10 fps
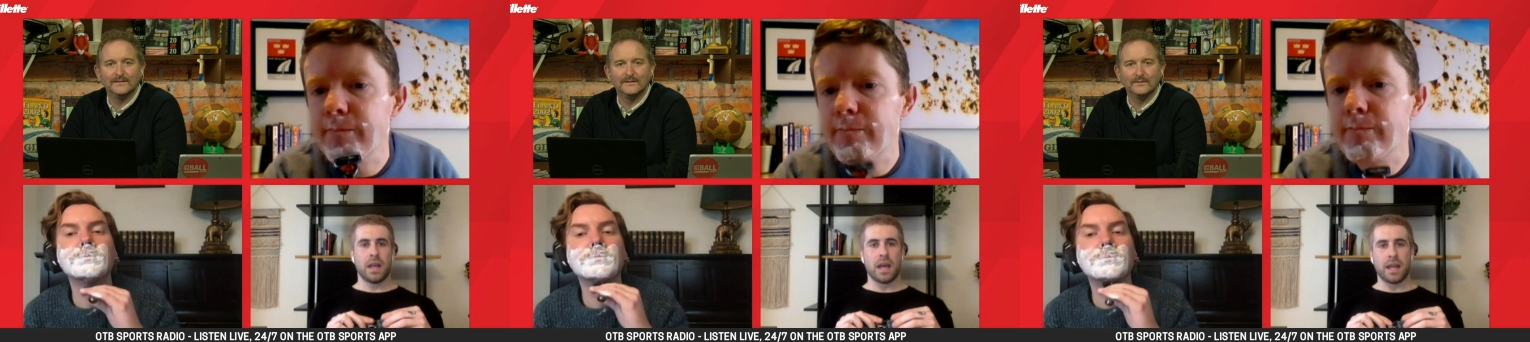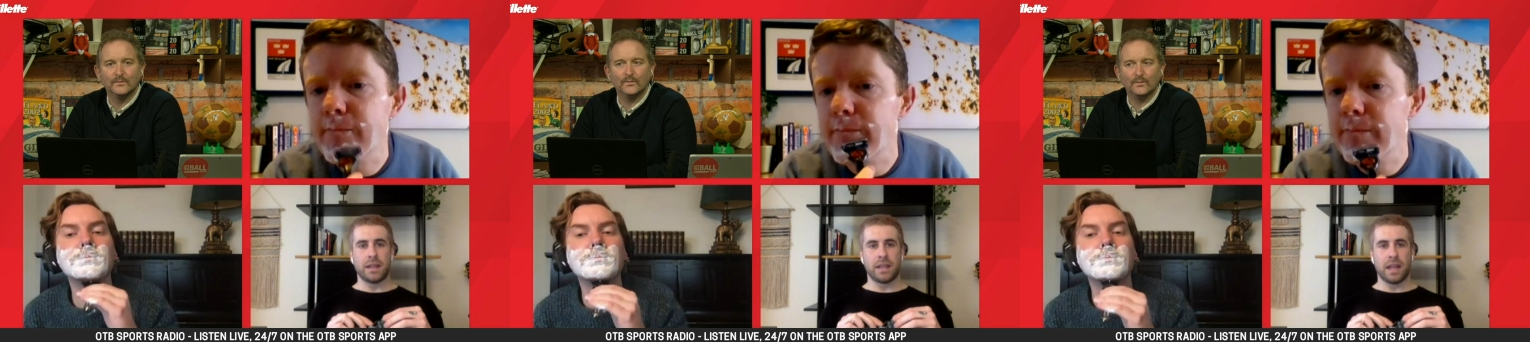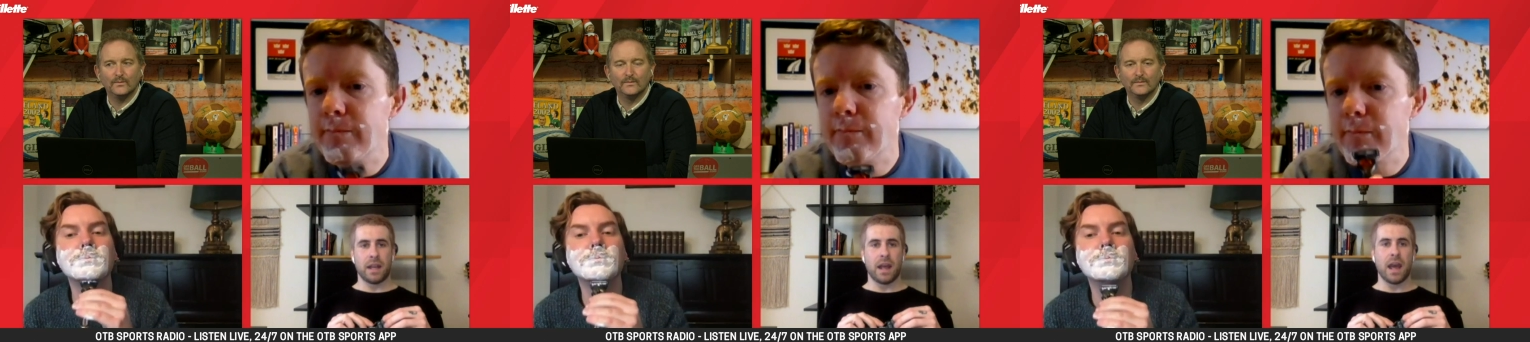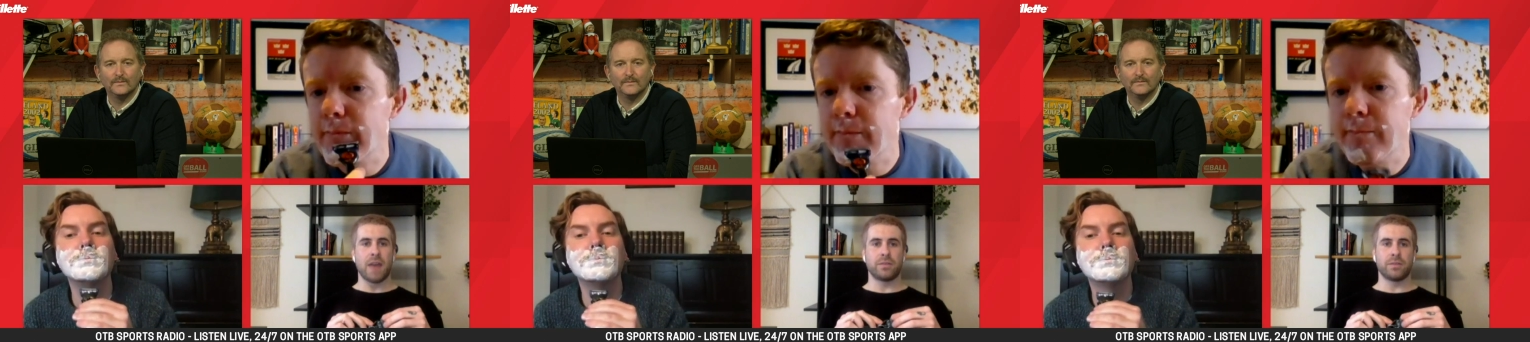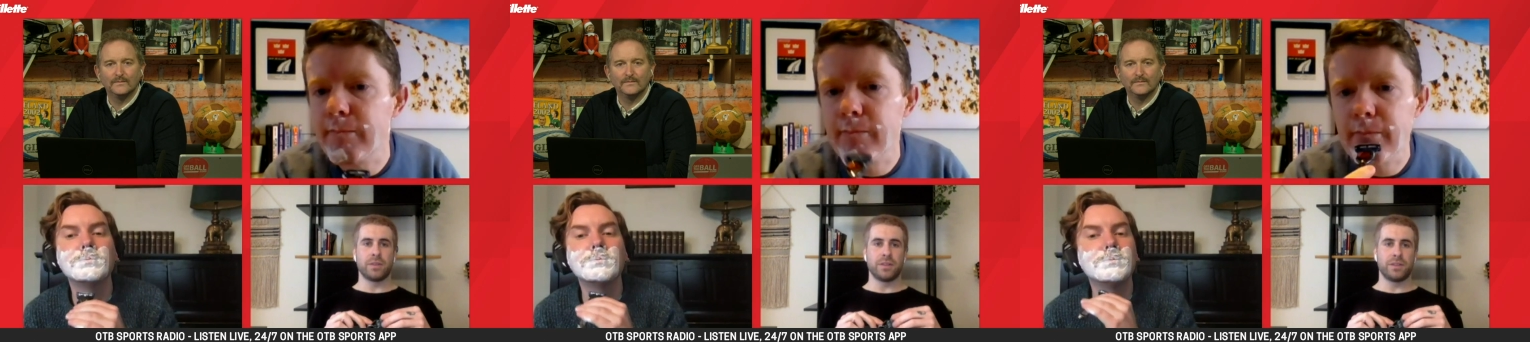Speaker 1: And then
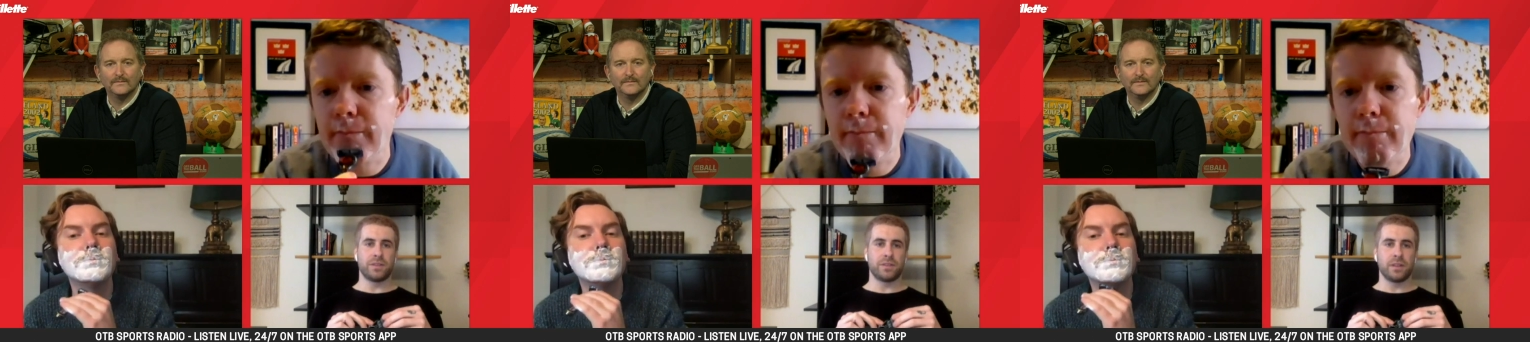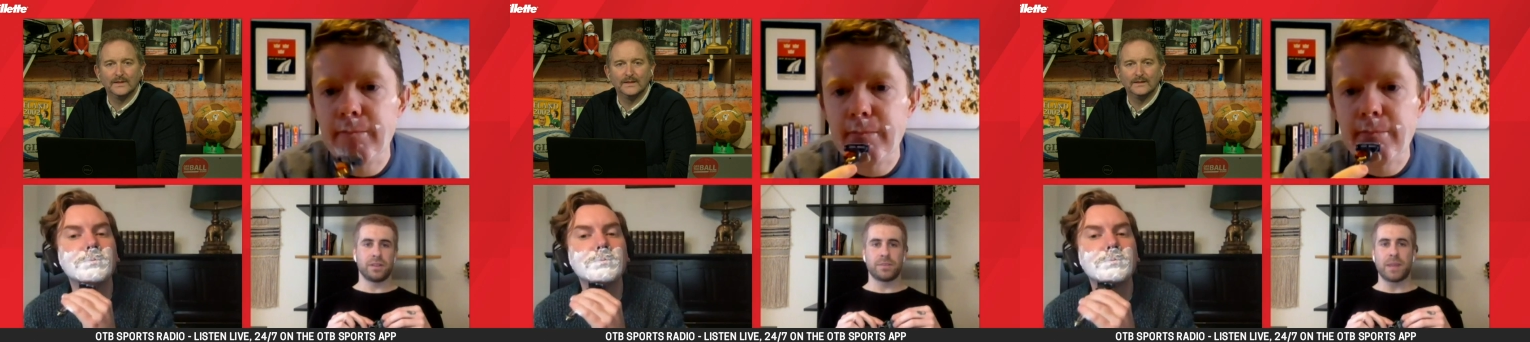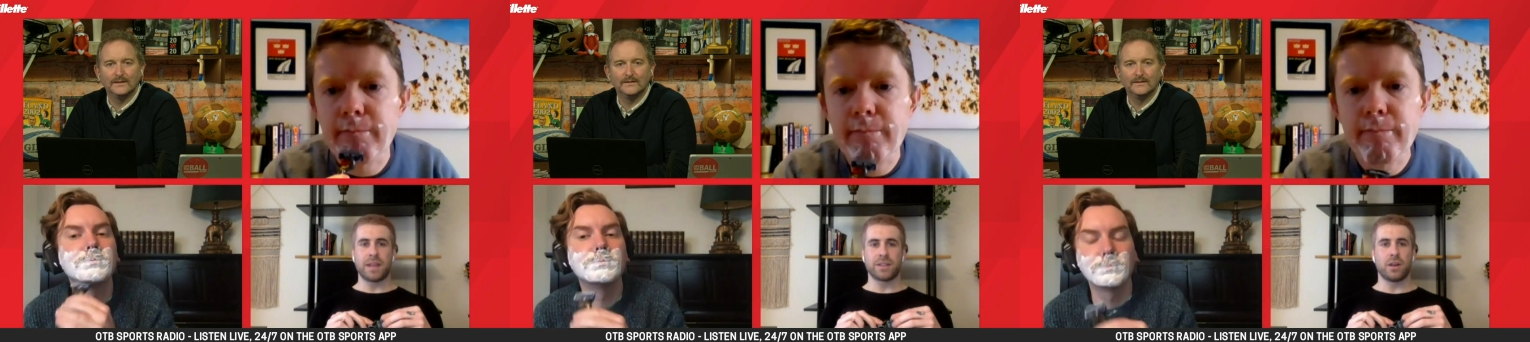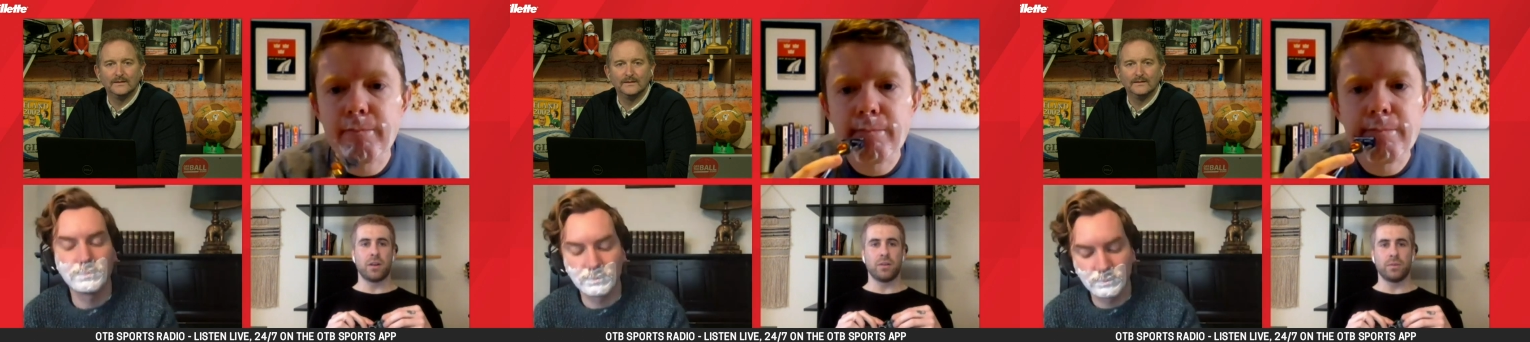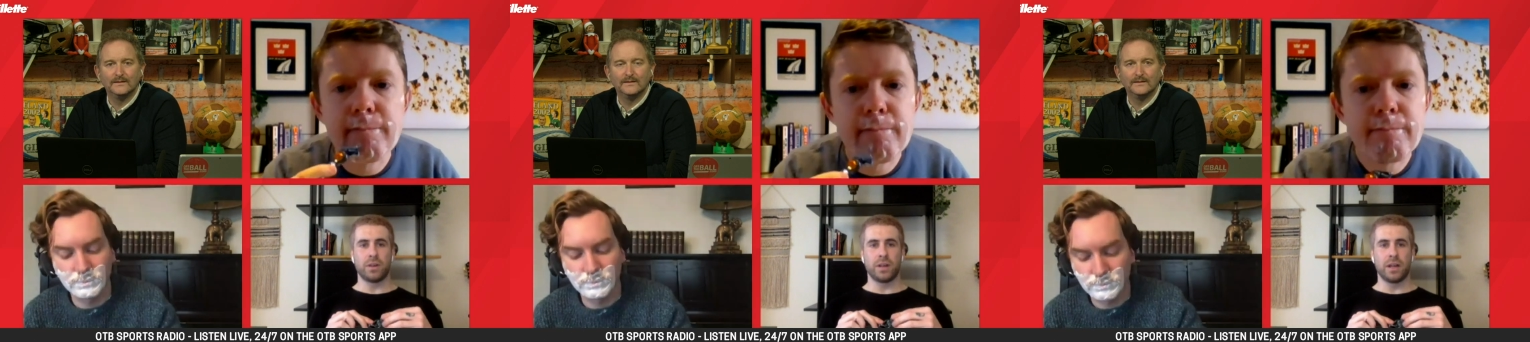afterwards, splash of cold
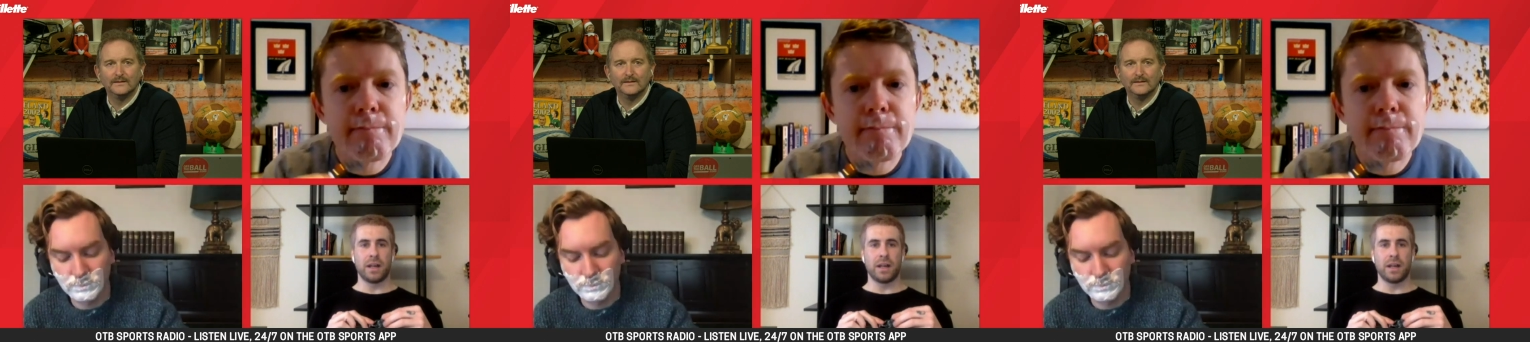water